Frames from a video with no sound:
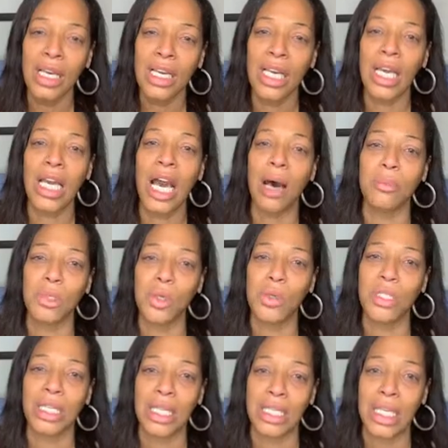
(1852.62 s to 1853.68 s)
King
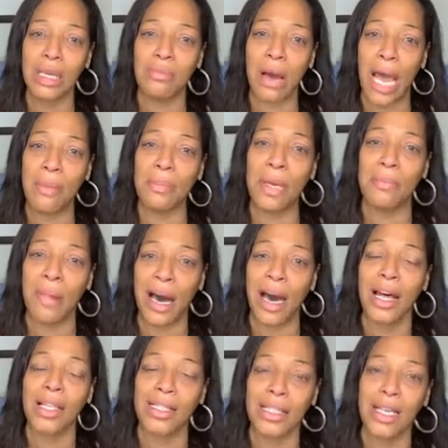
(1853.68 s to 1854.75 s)
Abdul says he might be my
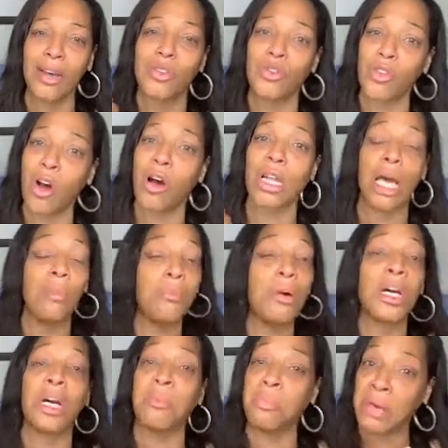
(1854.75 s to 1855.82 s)
other self strong. That
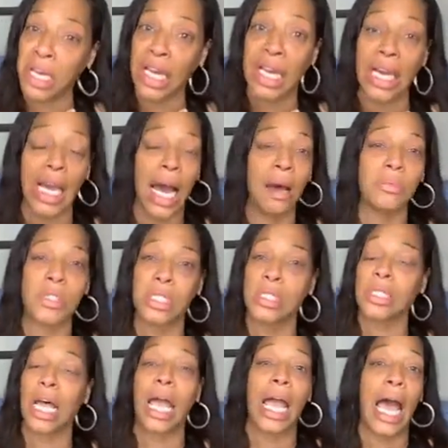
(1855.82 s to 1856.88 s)
book big. I'm
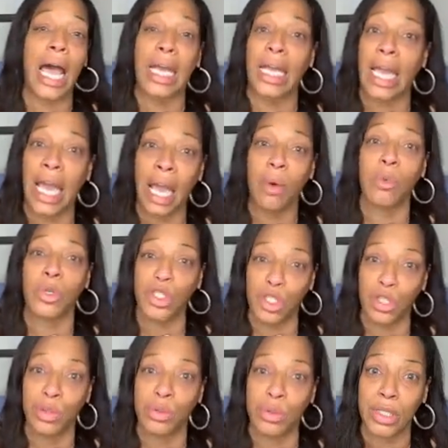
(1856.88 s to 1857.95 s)
just like, I can't with
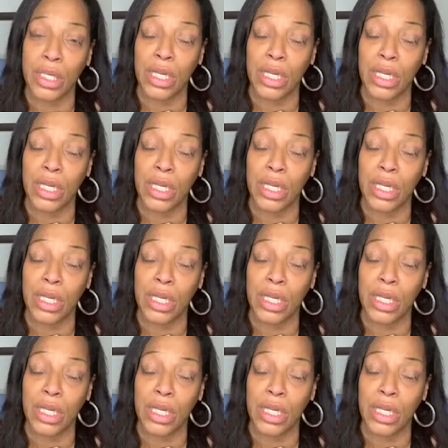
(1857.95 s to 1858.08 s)
you,